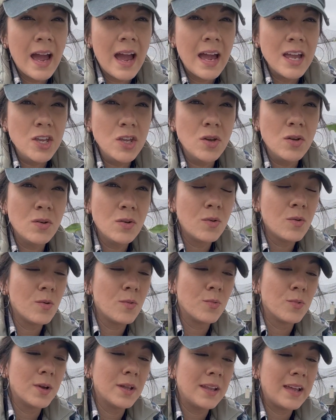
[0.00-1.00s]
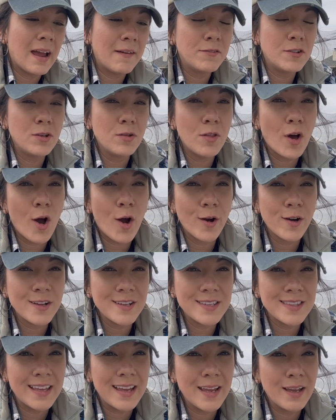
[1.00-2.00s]
you really have to do the
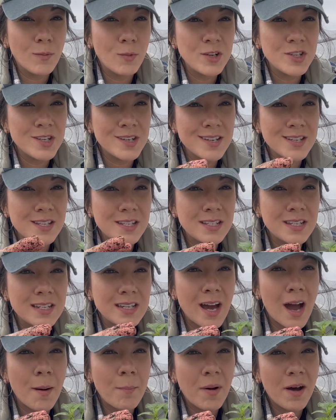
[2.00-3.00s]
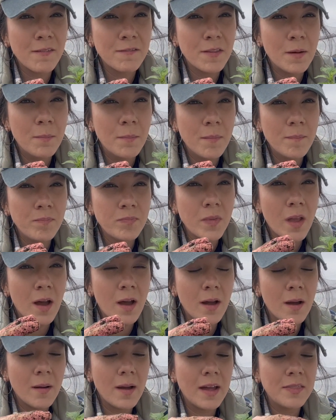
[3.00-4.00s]
hardest thing, which is to top off them
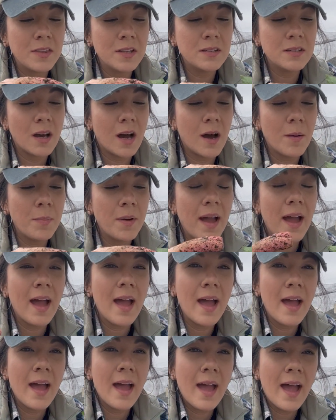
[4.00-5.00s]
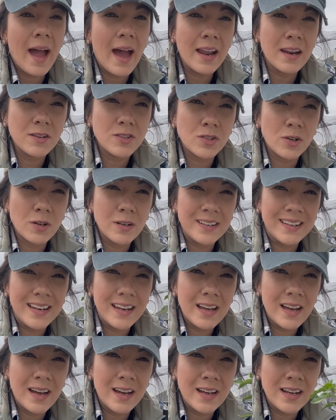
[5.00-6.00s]
at the top at a
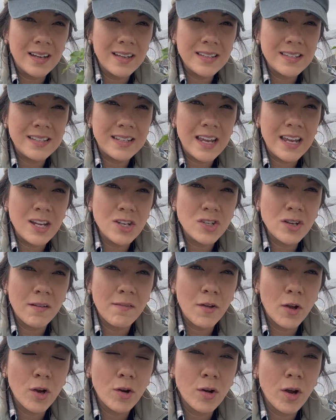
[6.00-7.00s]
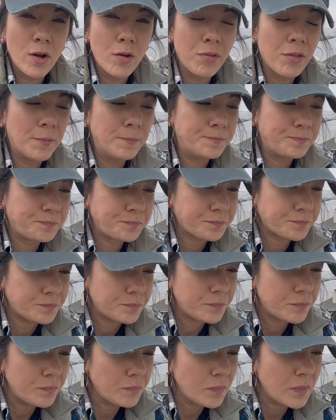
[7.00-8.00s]
certain stage of their growth.
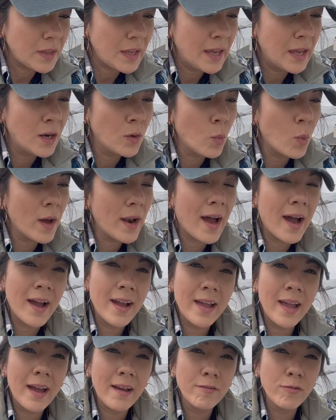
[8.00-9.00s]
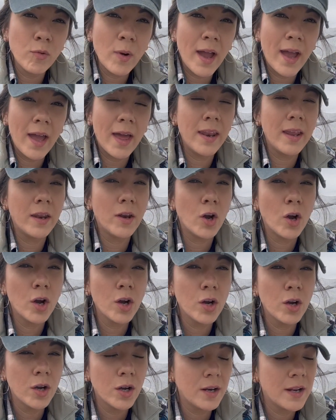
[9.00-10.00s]
And what I have read and
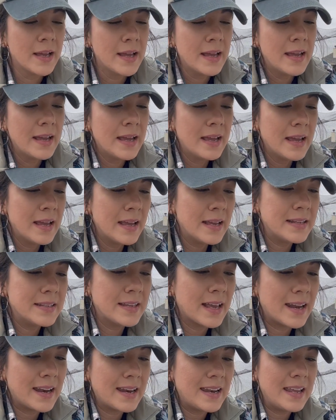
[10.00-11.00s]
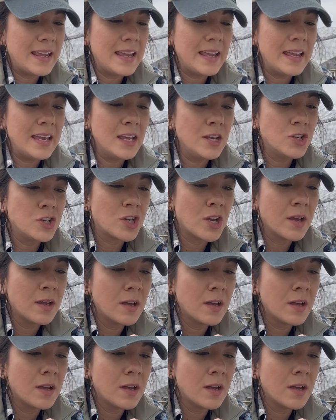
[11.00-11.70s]
heard is that at each